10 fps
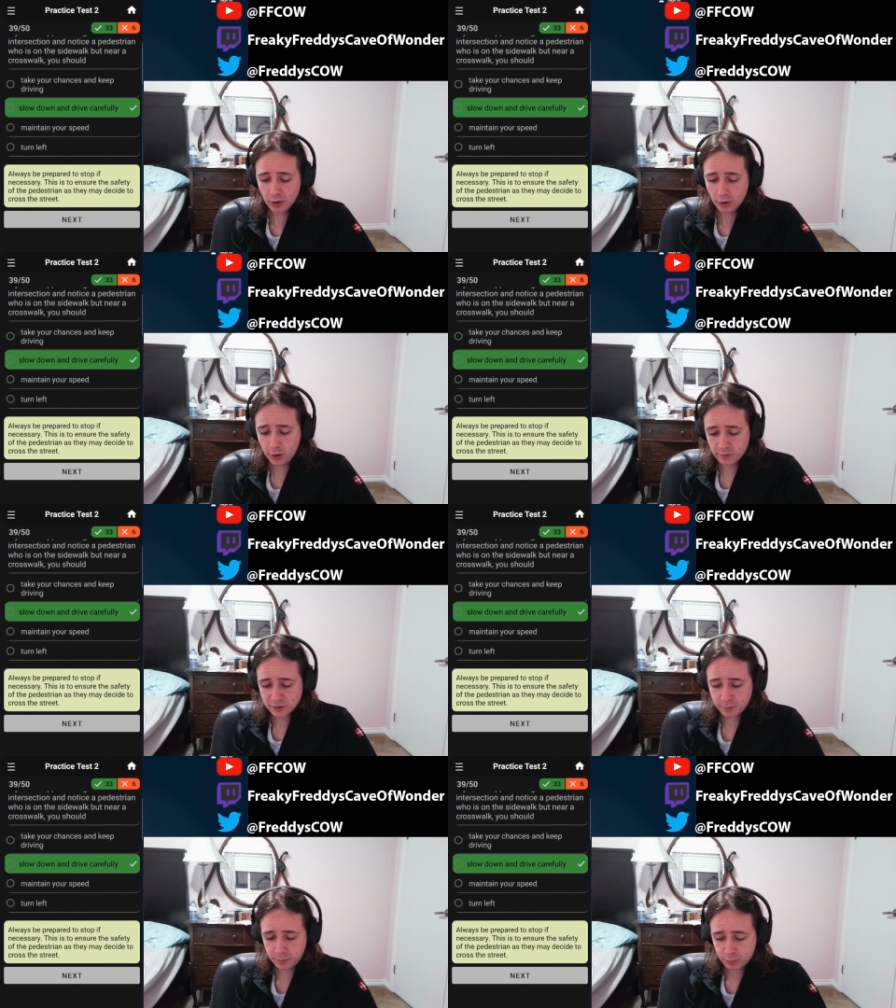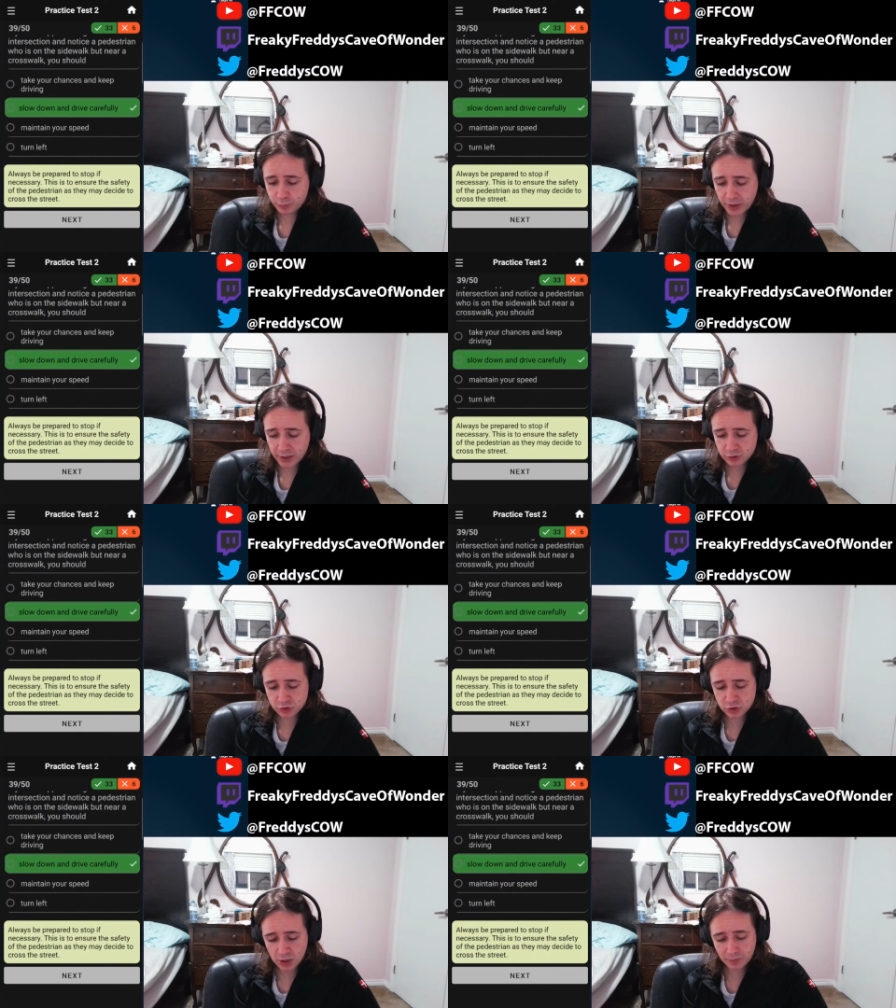Always be prepared to
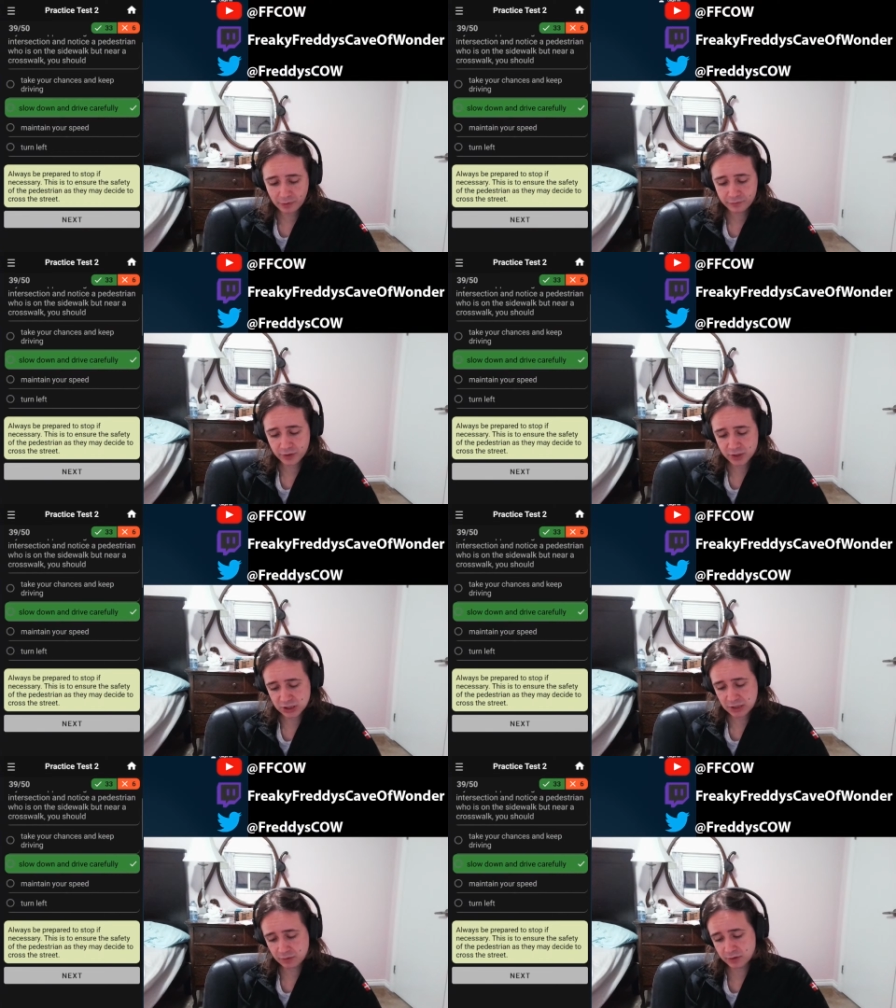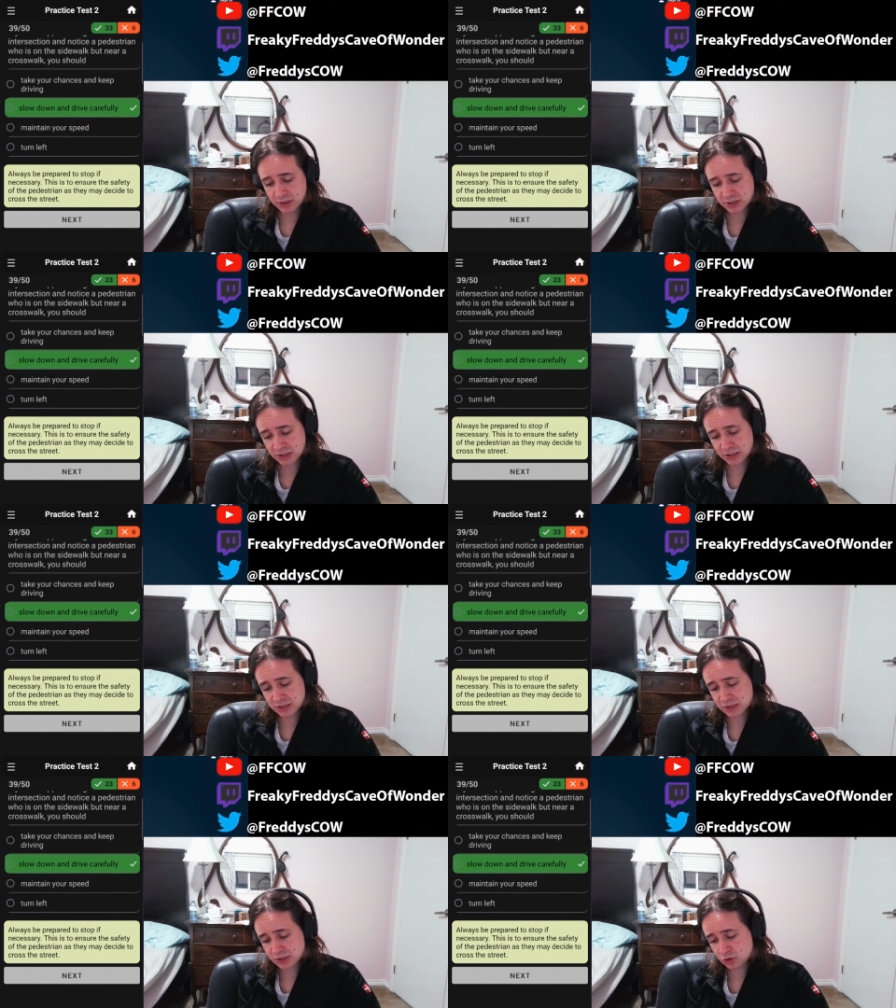stop if necessary. This
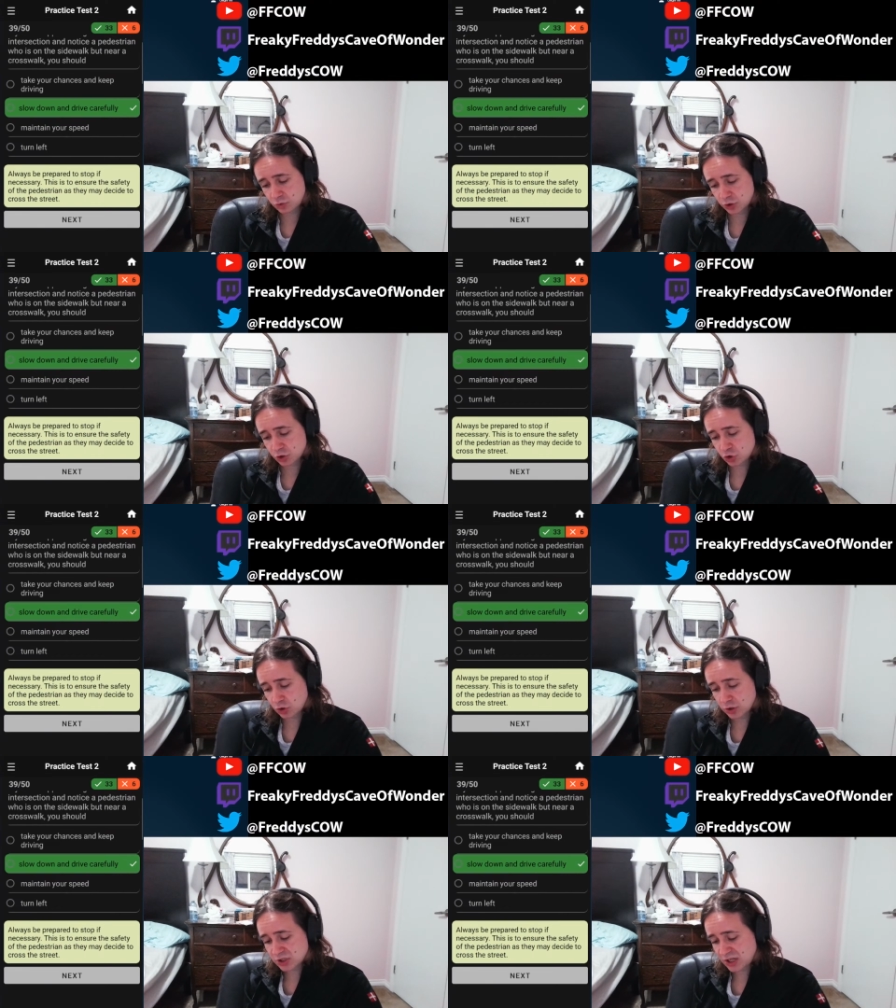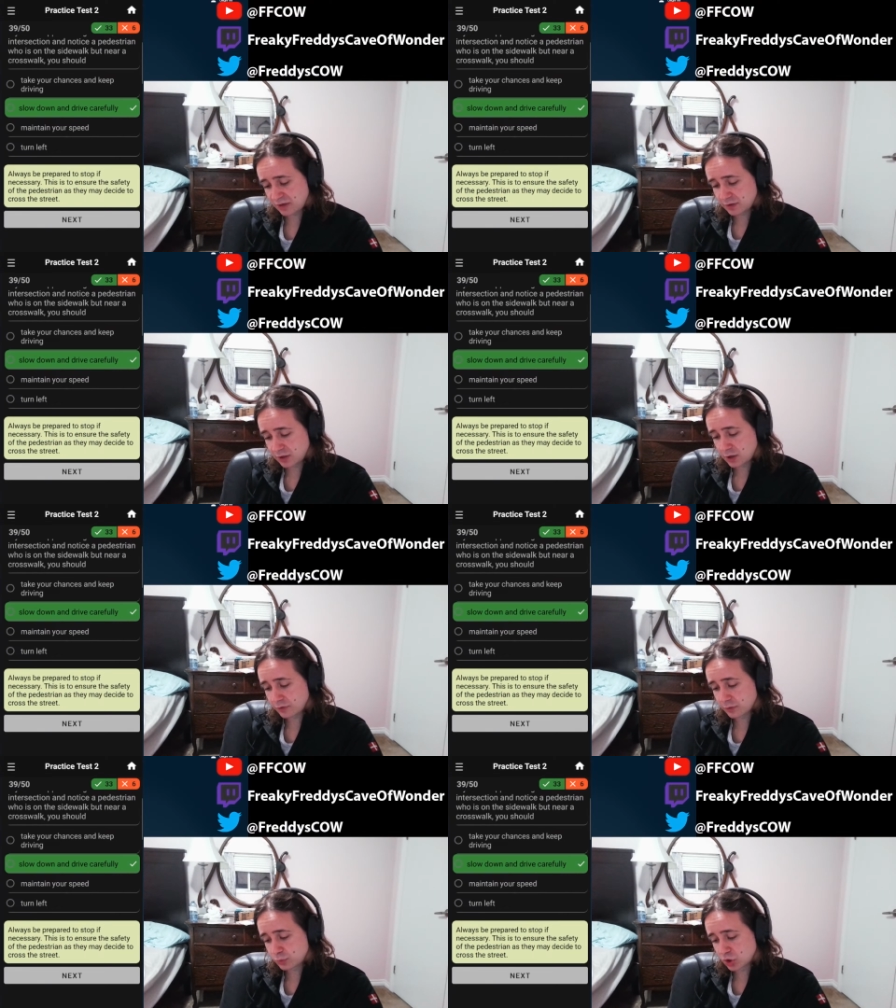is to ensure the safety of
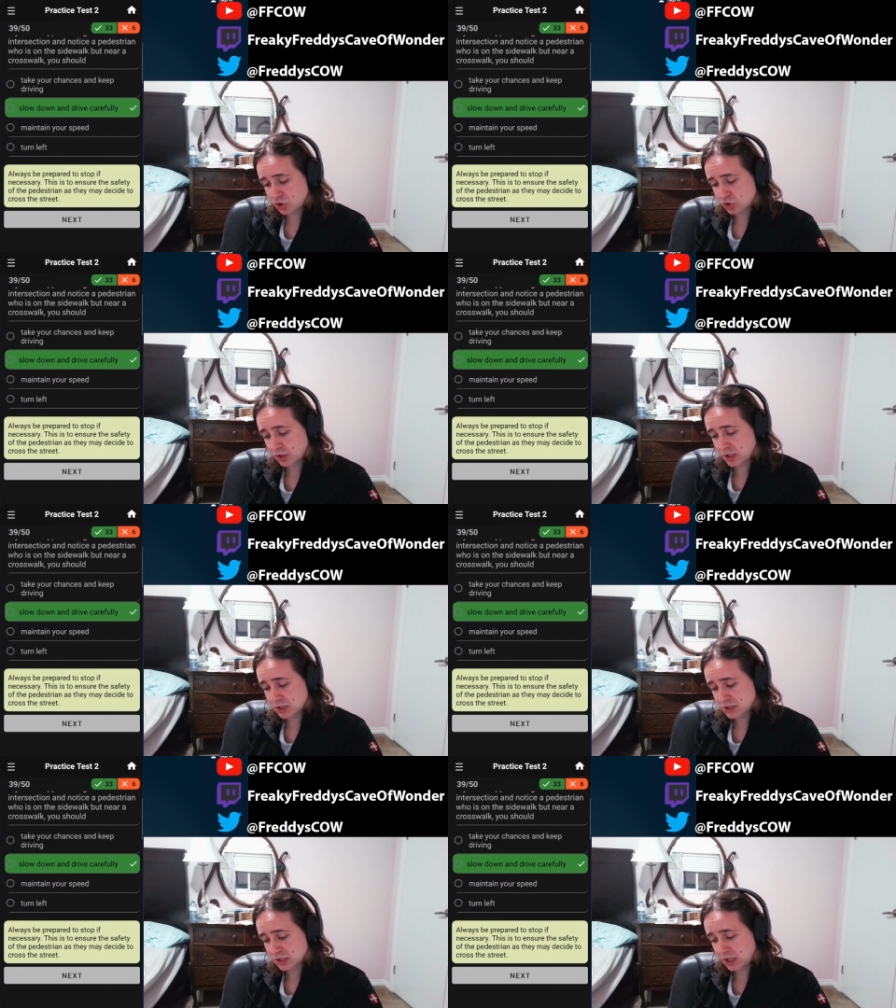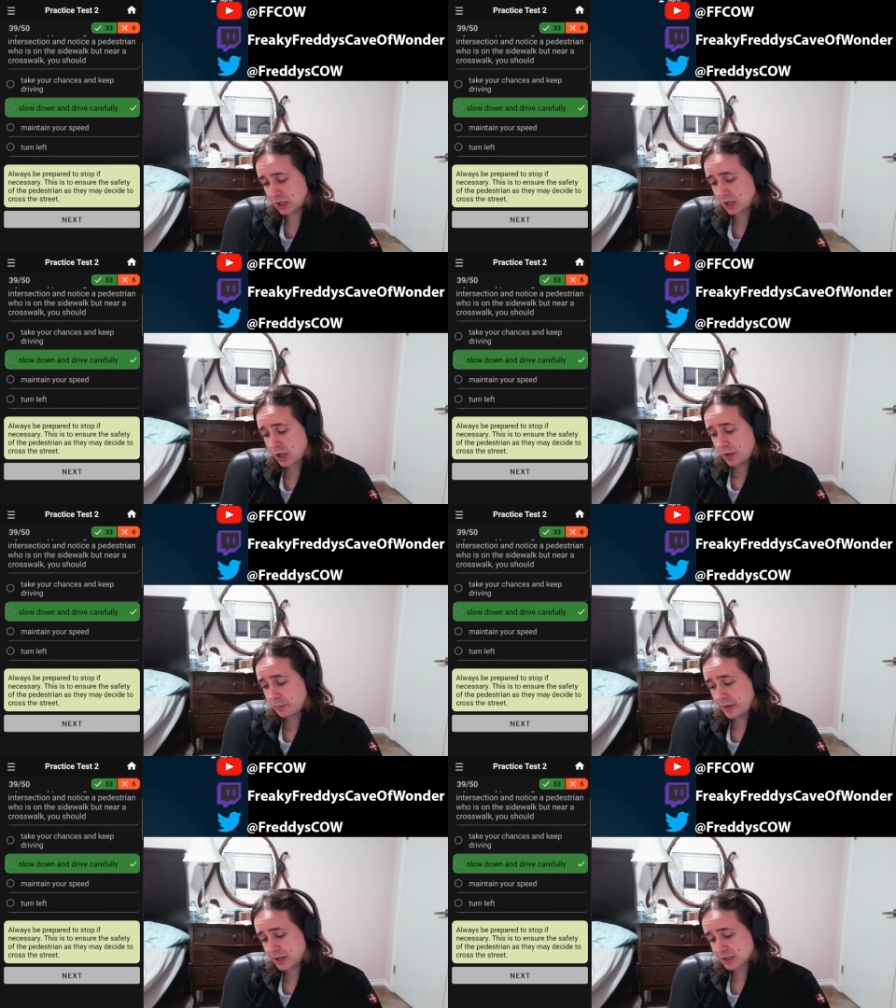the pedestrian as they
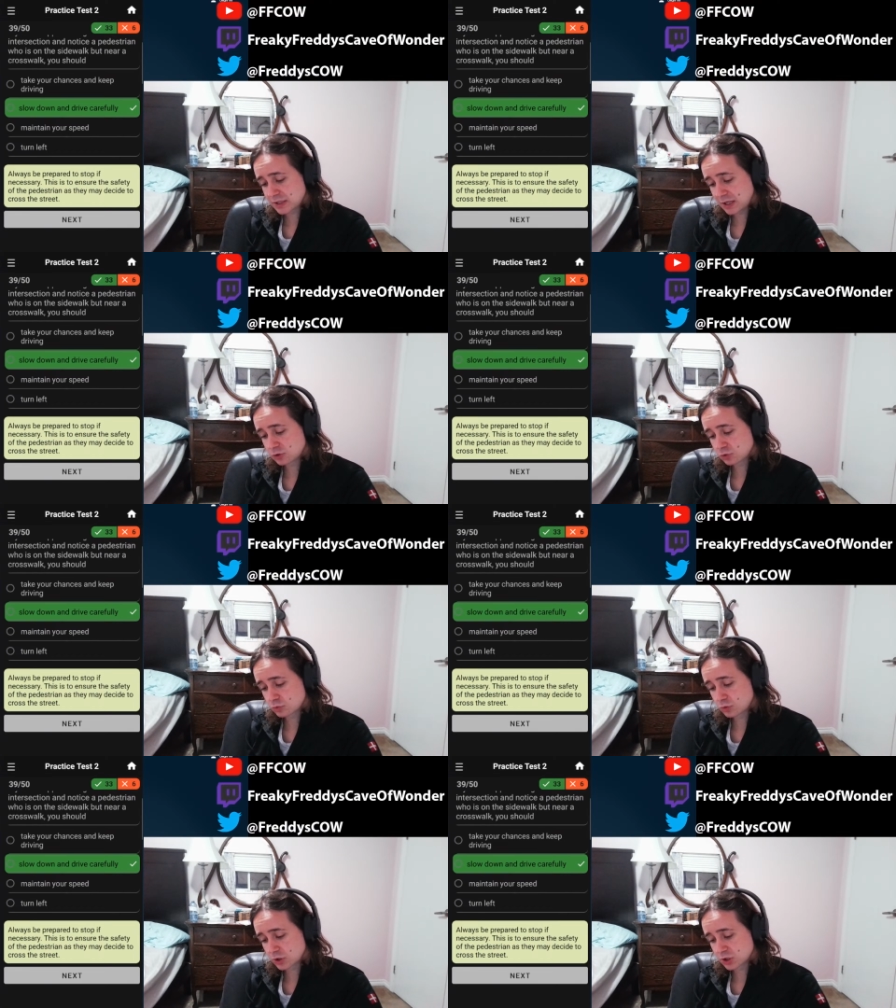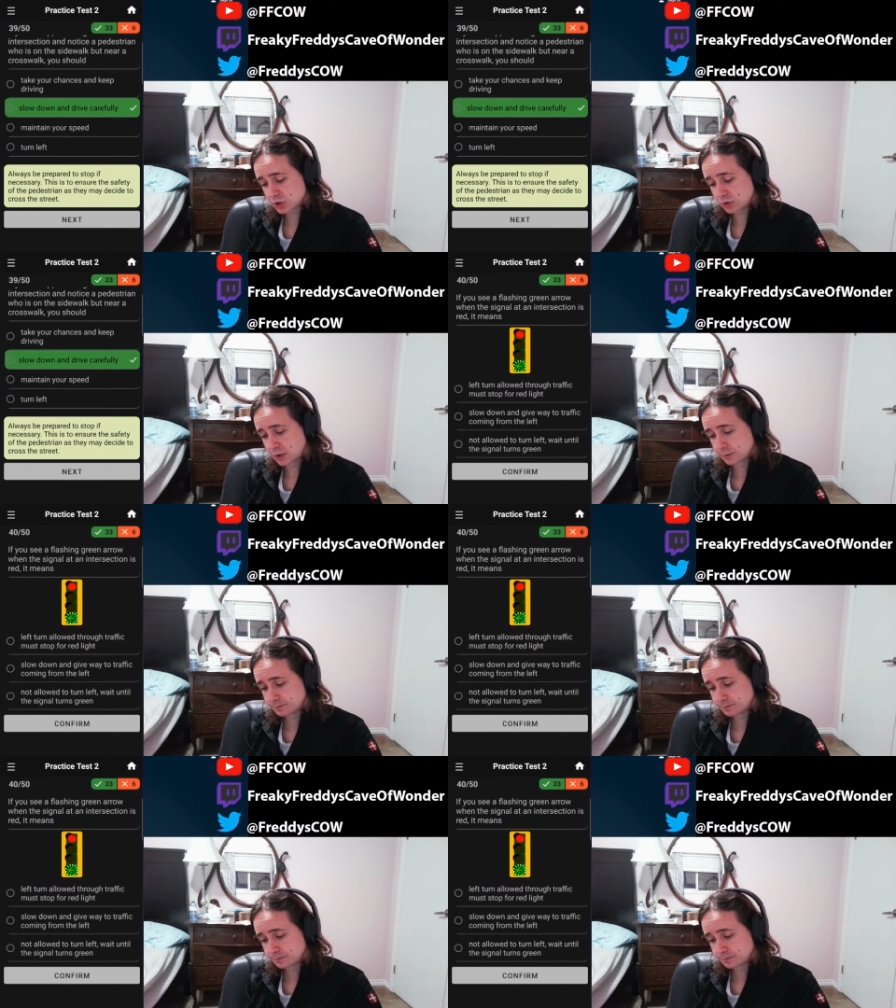may decide to cross the street.